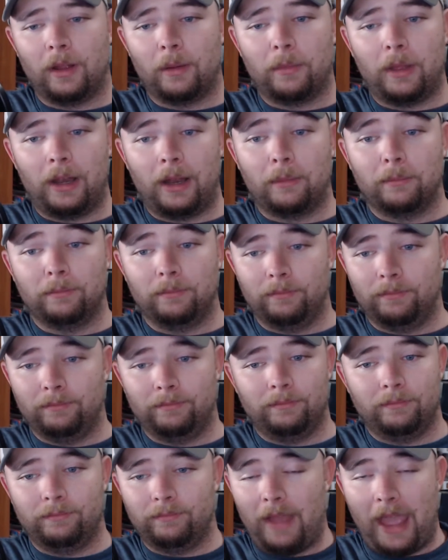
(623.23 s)
I'm
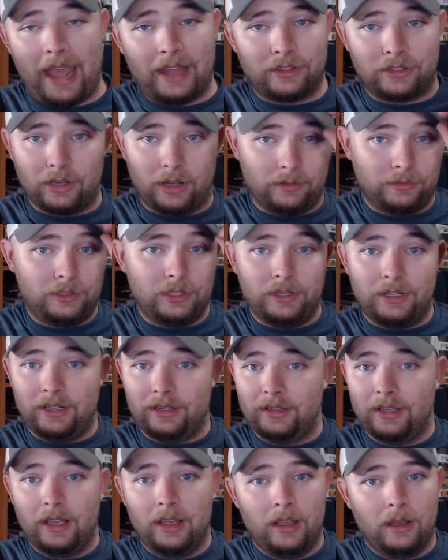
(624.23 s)
hats off to
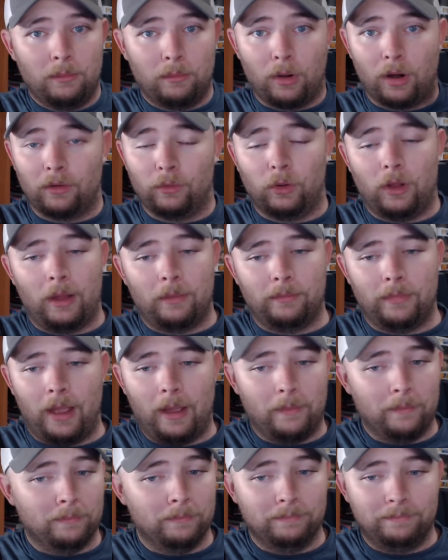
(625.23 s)
you, Marvel.
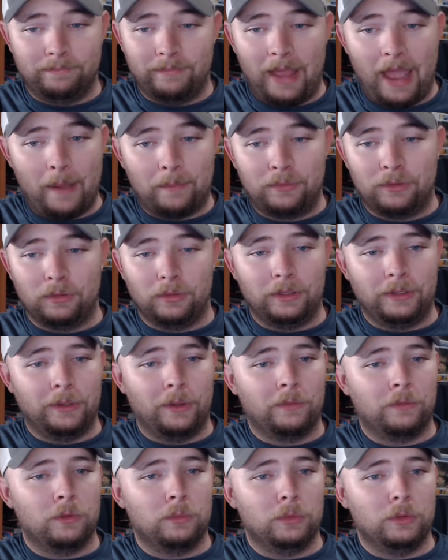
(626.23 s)
I'm absolutely
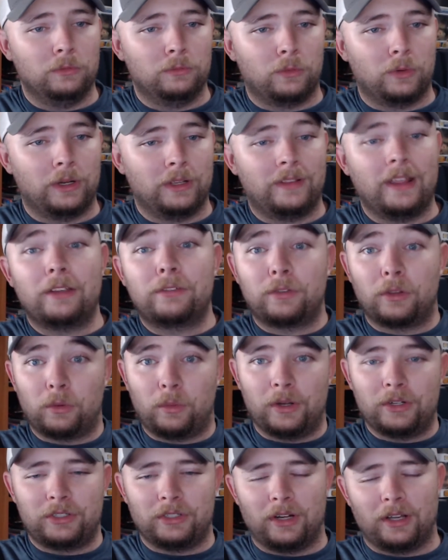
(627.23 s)
over the moon for you. Thanks for the
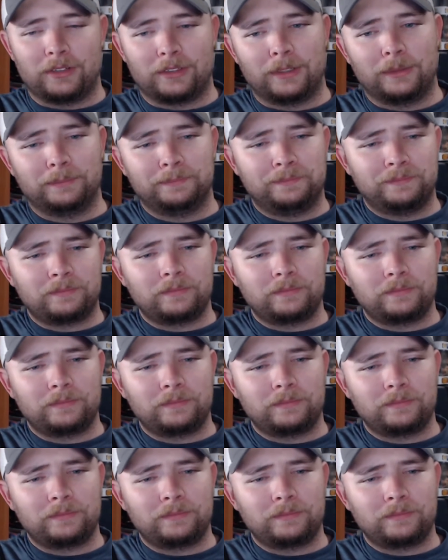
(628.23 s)
question, Oscar.